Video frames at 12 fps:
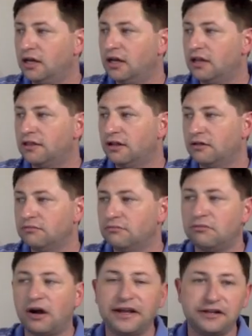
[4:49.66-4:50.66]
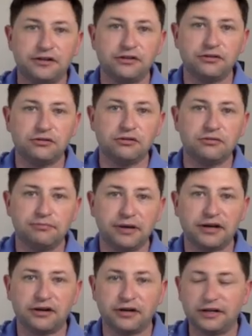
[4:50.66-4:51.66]
that might do
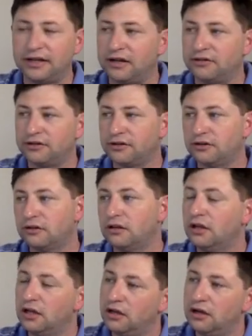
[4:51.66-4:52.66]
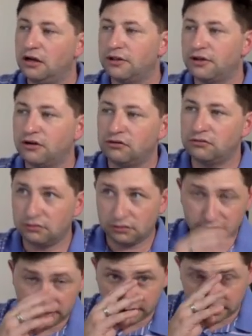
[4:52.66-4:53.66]
better in a downturn. Although
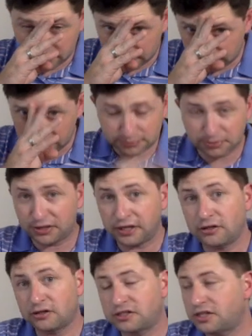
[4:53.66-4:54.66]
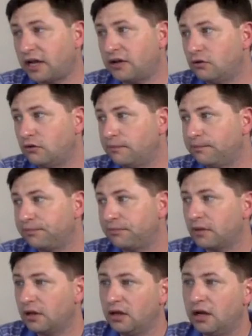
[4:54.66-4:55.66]
in in this particular cycle,
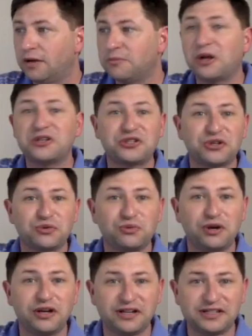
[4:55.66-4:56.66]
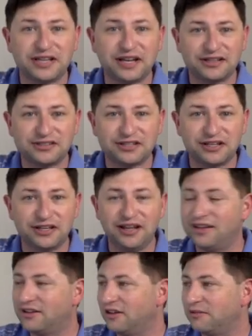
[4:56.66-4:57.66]
I'm not sure what exactly is going
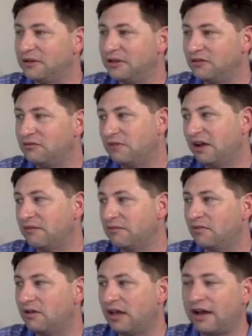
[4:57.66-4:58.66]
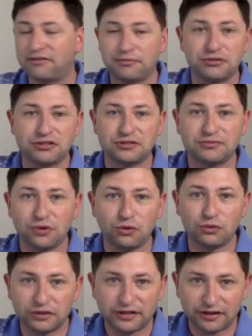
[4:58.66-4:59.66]
to going to be good. We might have to put some
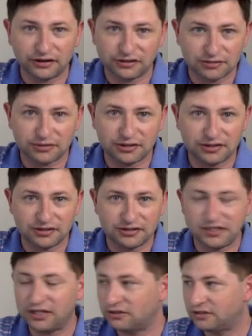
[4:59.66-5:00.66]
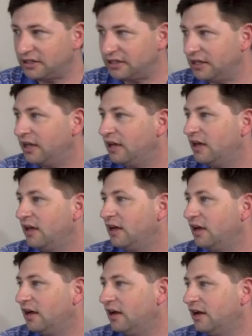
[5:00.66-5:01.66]
gold in there or something. The GLD
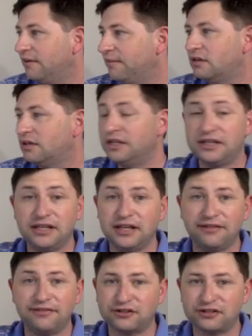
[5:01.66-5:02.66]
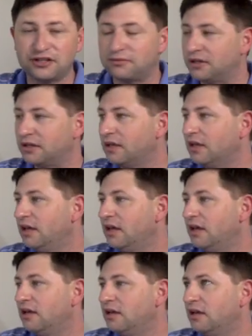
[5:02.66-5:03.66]
um, ETF or something,
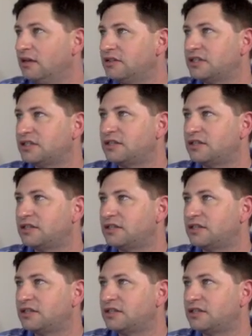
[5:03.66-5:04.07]
just to